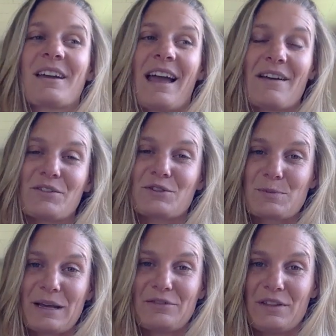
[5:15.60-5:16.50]
having
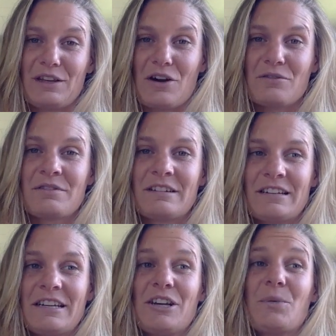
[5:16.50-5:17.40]
respect for the old,
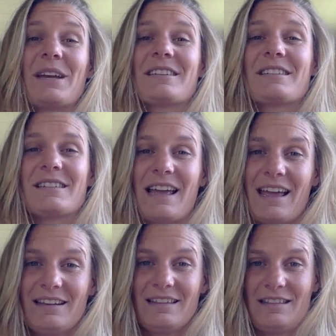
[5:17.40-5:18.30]
we
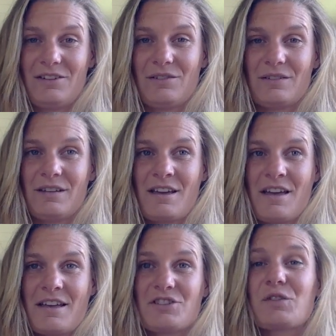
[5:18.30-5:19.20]
understand that there,
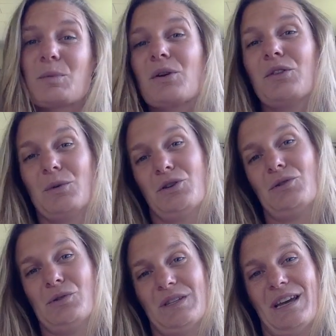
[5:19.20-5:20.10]
just because we don't
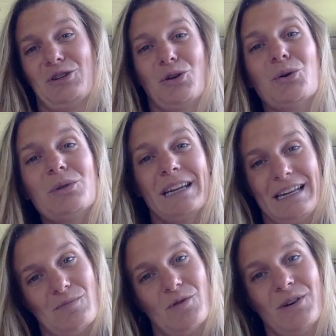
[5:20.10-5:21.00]
use that tool
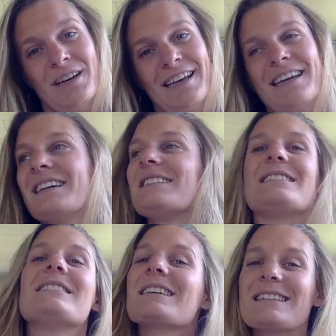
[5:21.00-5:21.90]
anymore,
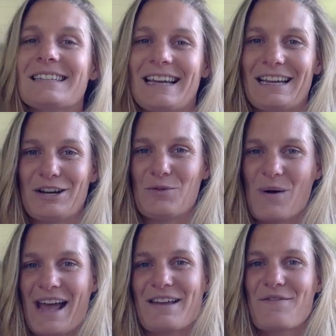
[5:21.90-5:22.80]
doesn't take
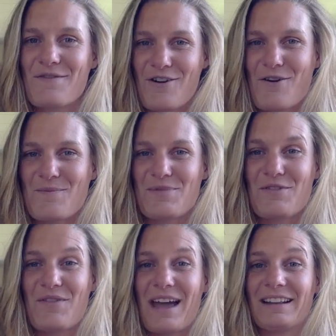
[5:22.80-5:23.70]
away from the
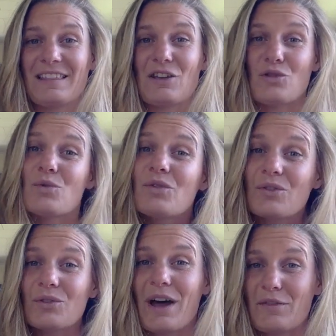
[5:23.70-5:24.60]
fact that you
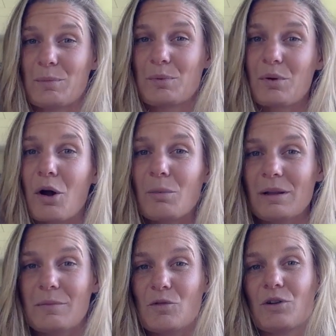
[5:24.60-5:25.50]
still have a
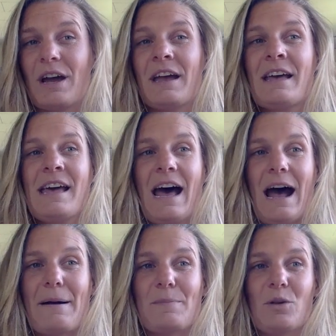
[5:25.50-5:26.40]
problem or a
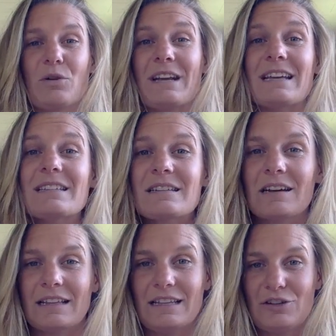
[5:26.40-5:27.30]
um, or an
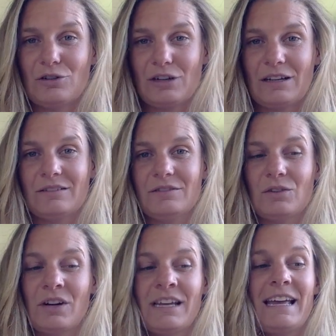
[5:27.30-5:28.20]
insight that you're looking
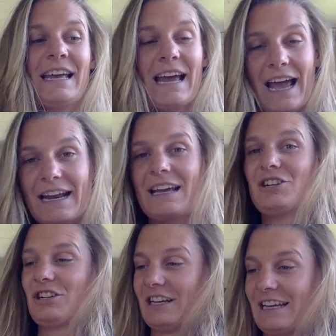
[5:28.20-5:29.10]
for. And
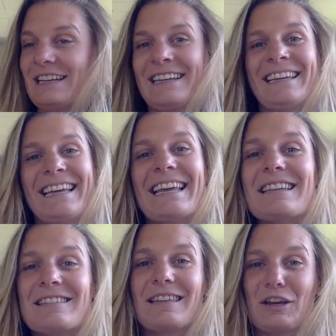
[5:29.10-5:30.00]
actually,
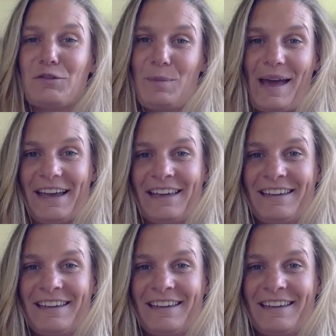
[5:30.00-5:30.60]
here's the give back